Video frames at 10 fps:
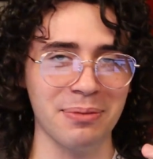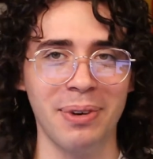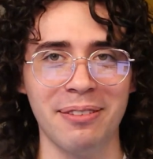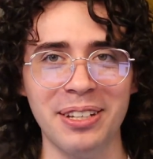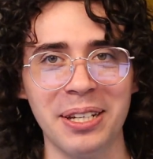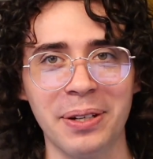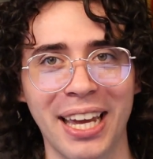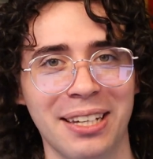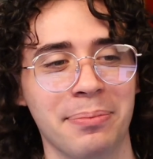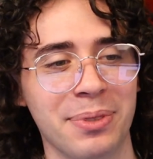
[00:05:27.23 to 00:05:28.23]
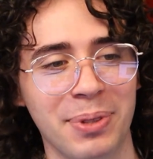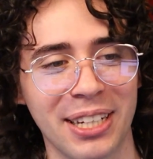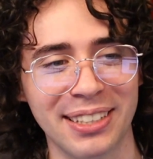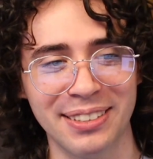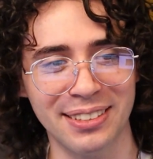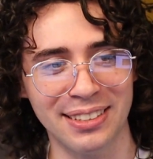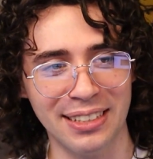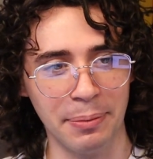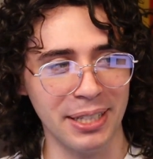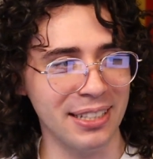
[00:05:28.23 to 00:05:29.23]
in my video games because,
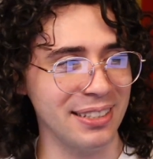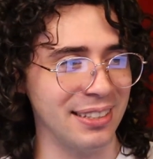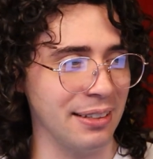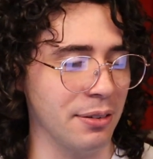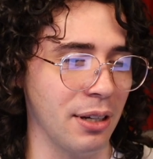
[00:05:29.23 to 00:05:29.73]
I mean, this,